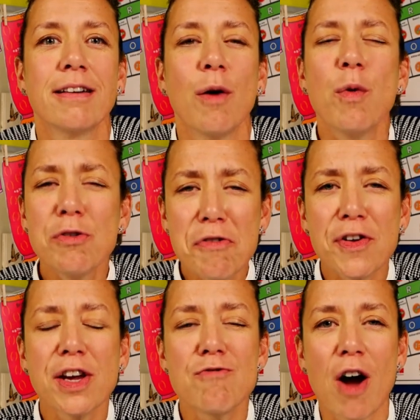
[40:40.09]
I wonder if you
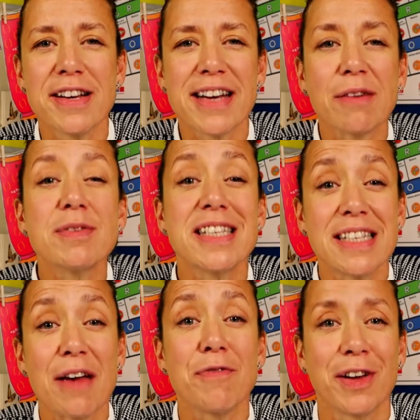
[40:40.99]
can write down
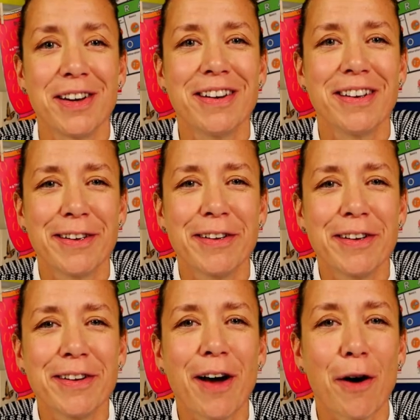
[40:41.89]
7.
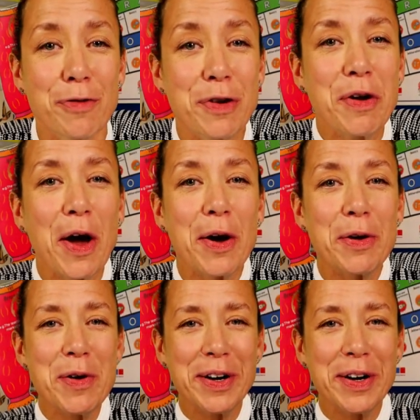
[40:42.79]
Off you go.